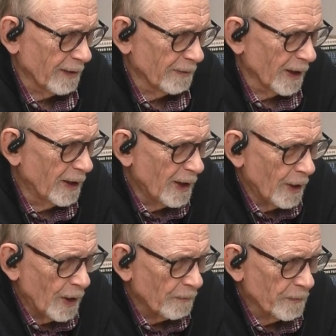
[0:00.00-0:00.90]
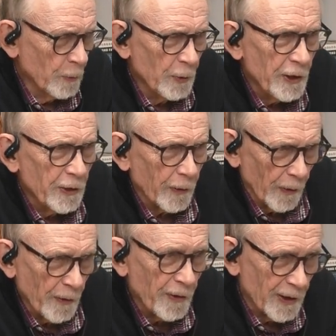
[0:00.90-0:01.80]
of a fruity,
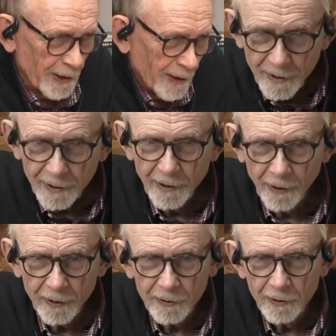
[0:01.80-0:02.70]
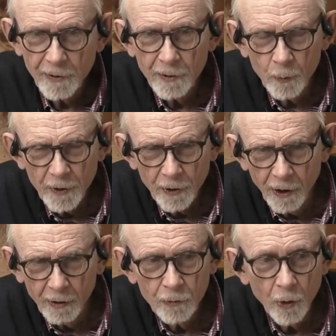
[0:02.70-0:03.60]
earthy character that we
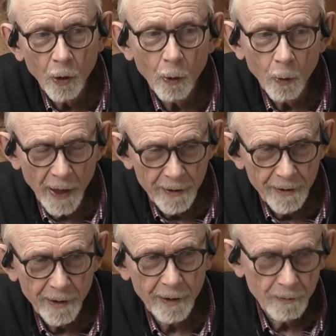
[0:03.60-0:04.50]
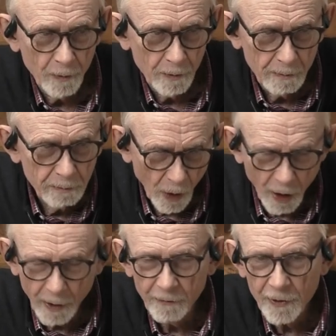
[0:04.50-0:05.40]
all know, I think,
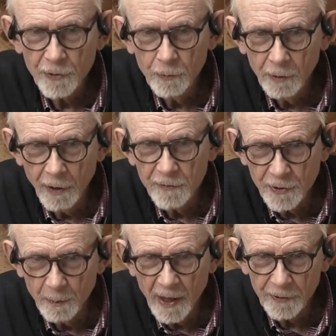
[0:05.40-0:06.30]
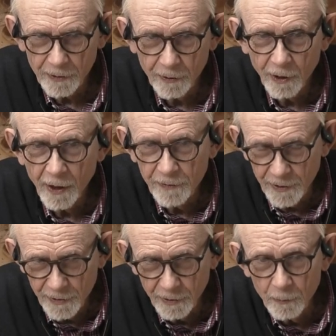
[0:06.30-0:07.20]
all of us who love Sumatra
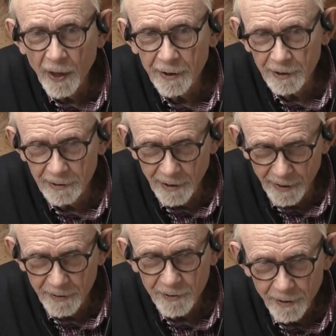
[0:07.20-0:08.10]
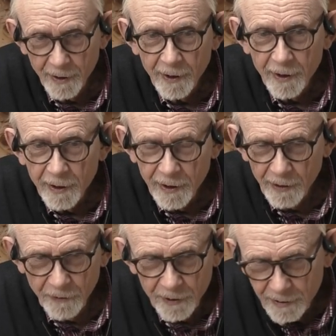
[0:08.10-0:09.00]
coffees and recognize.
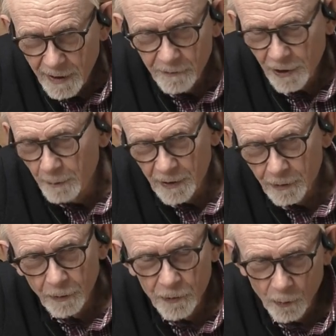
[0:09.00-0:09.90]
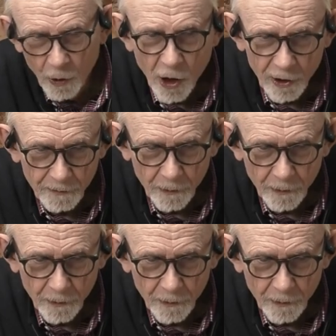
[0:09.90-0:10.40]
If something goes wrong, of